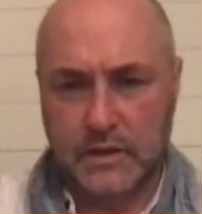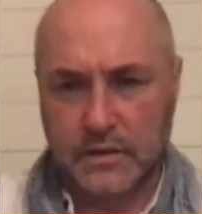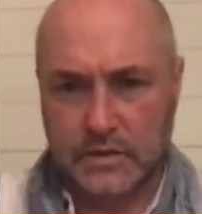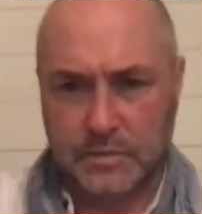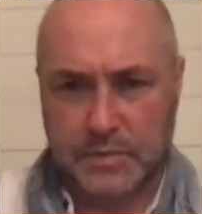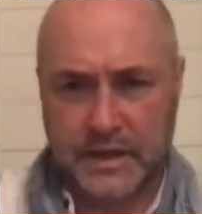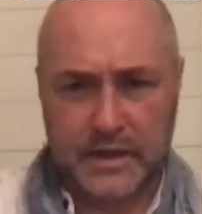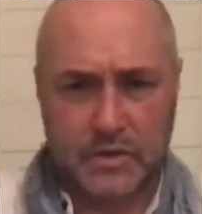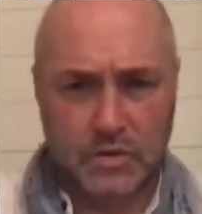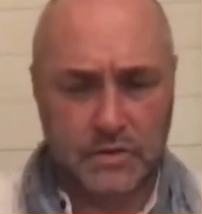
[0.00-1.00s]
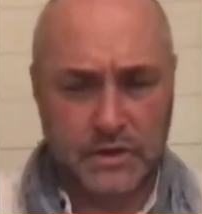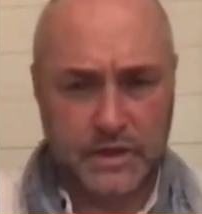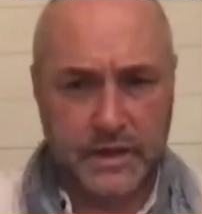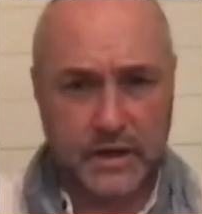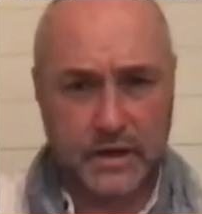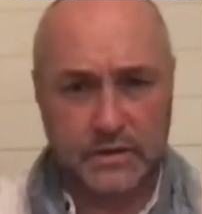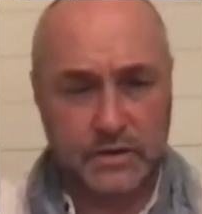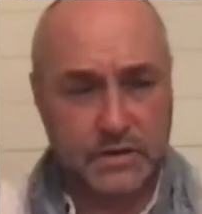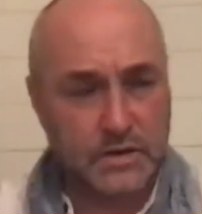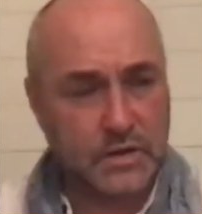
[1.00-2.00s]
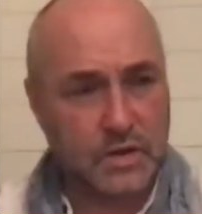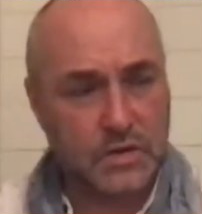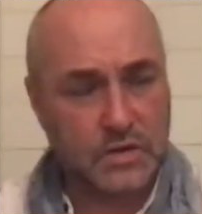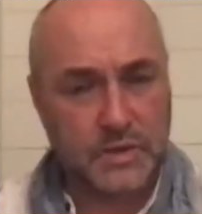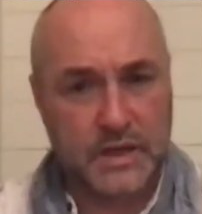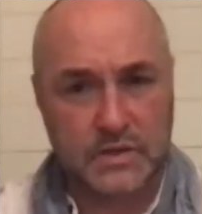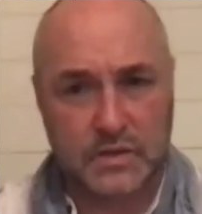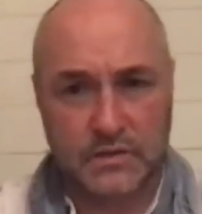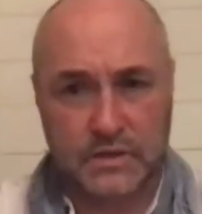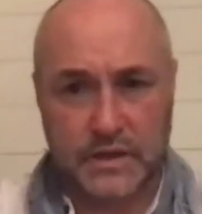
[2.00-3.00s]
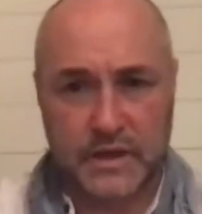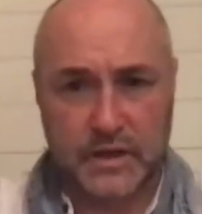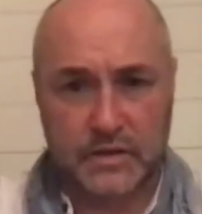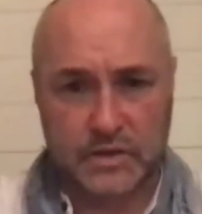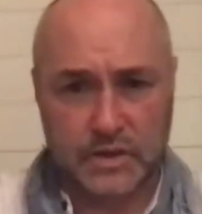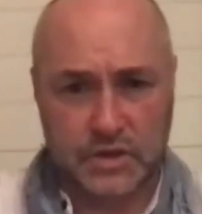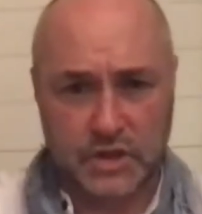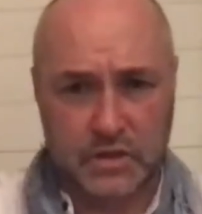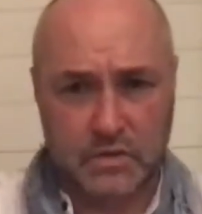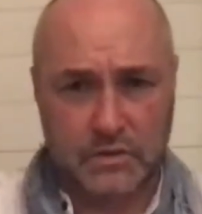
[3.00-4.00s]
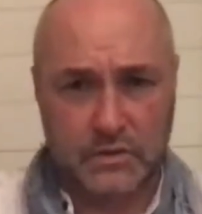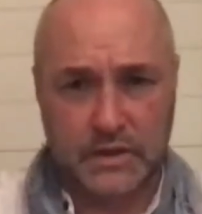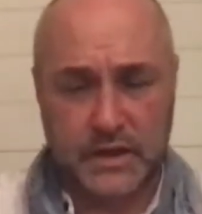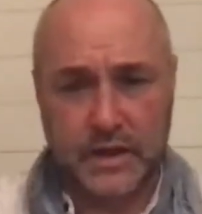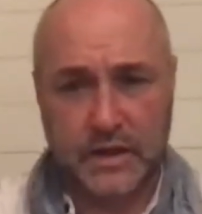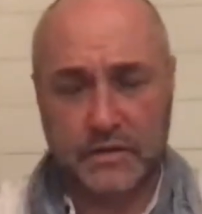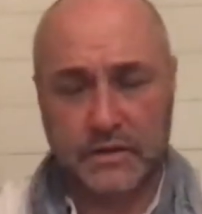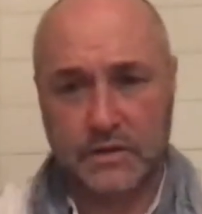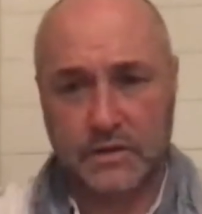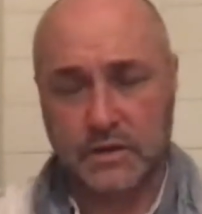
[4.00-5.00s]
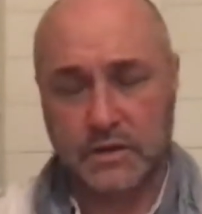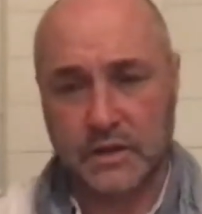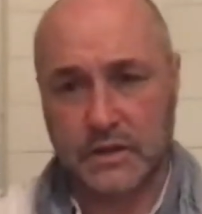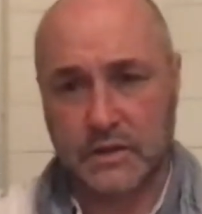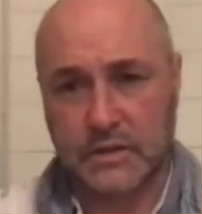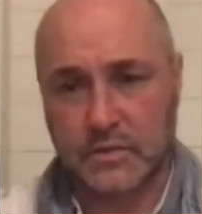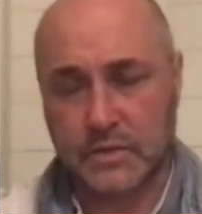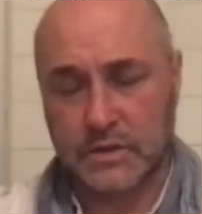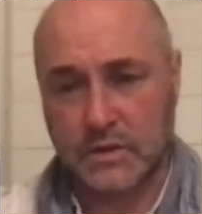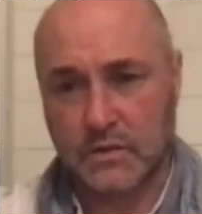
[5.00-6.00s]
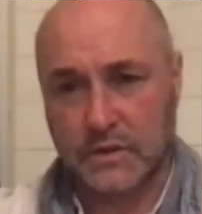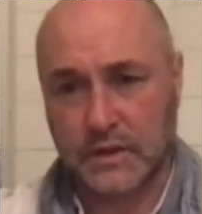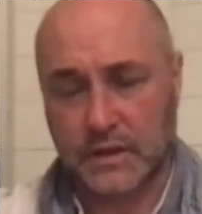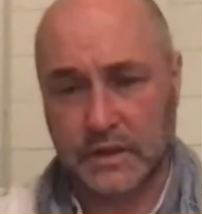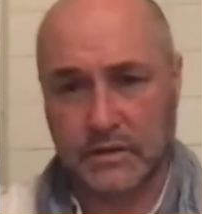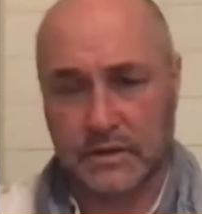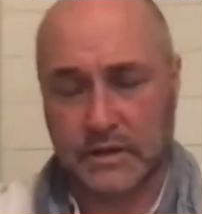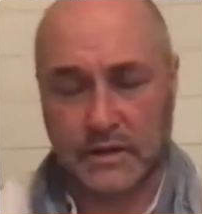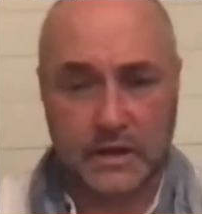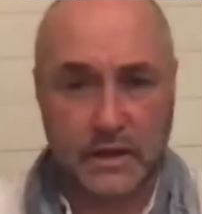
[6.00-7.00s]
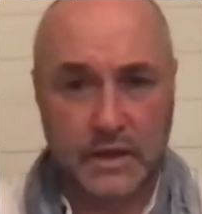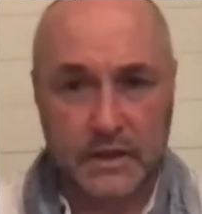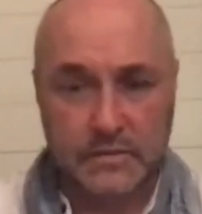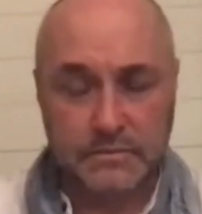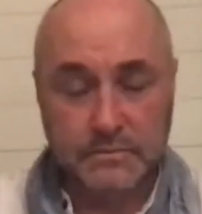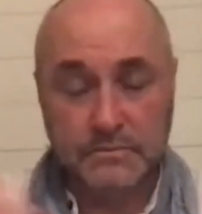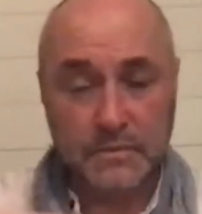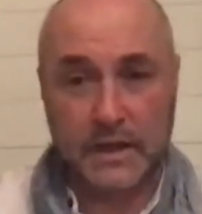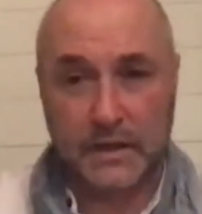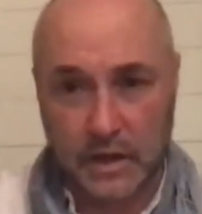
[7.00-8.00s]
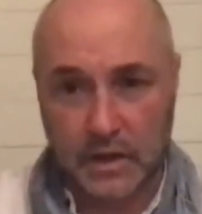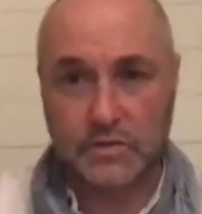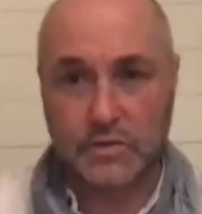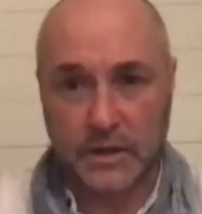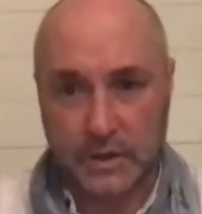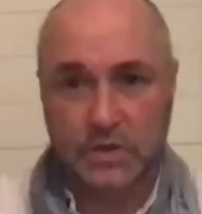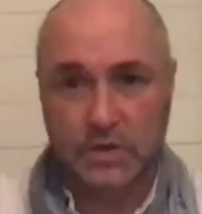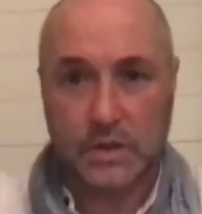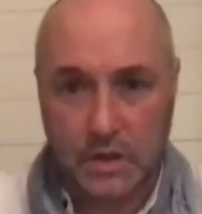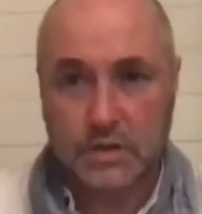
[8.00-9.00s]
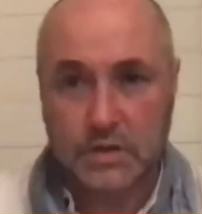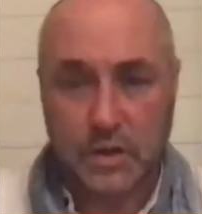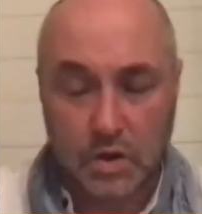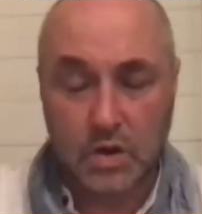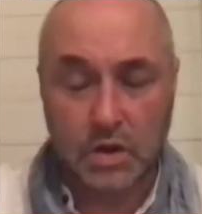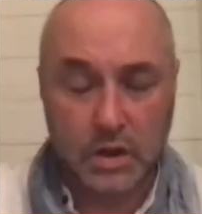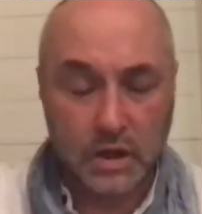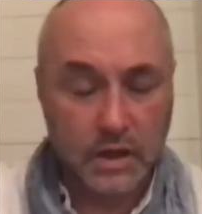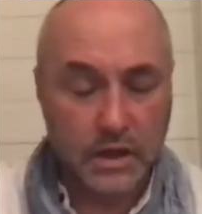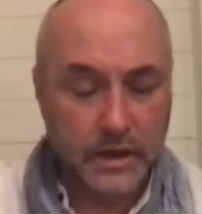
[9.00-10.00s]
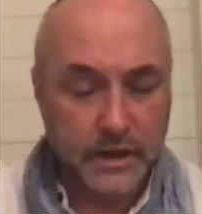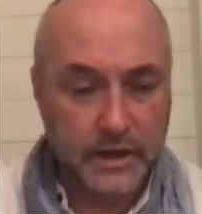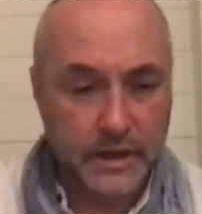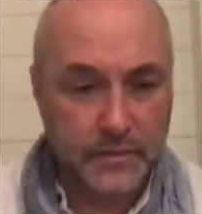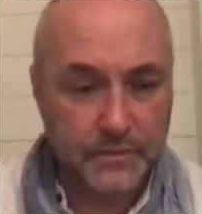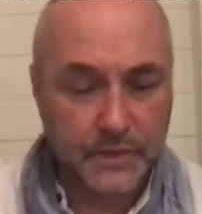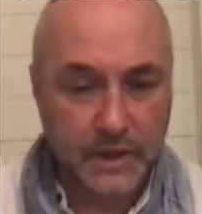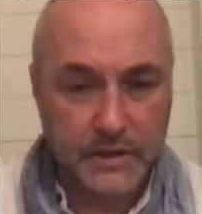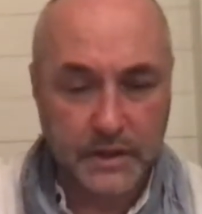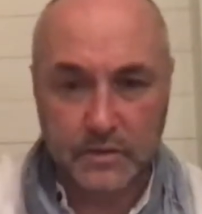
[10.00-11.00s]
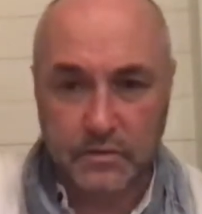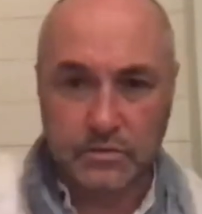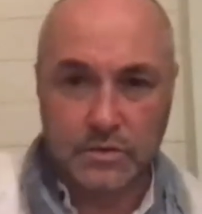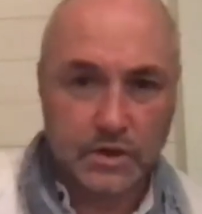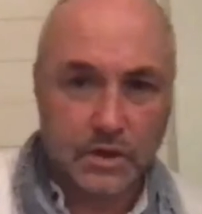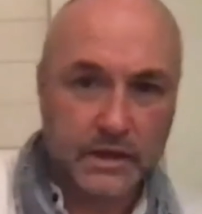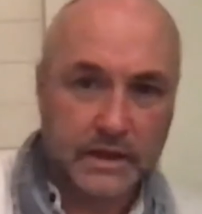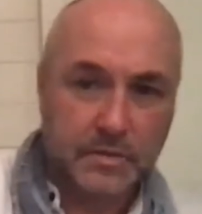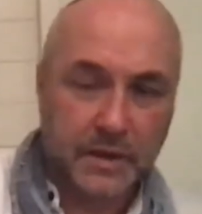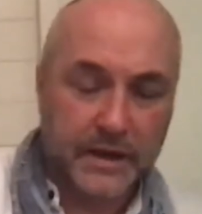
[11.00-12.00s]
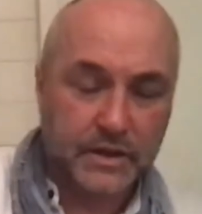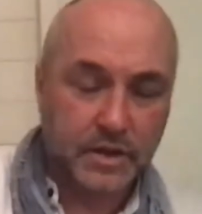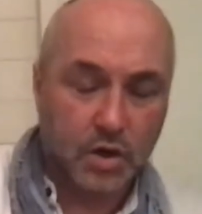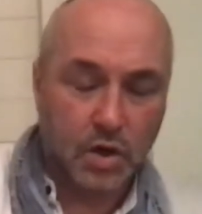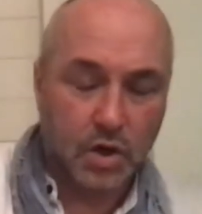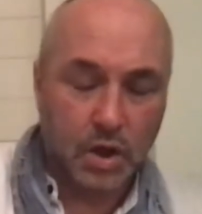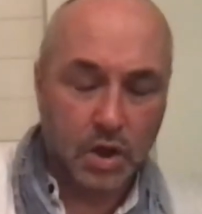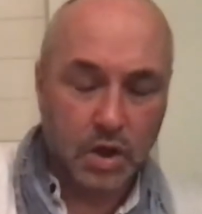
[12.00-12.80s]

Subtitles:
there's a piano over there, and there's a contrabass over there, and there's a cello over there, and there's a like tin whistle over here, and I'm trying to conduct it all. And then suddenly at the back of the hall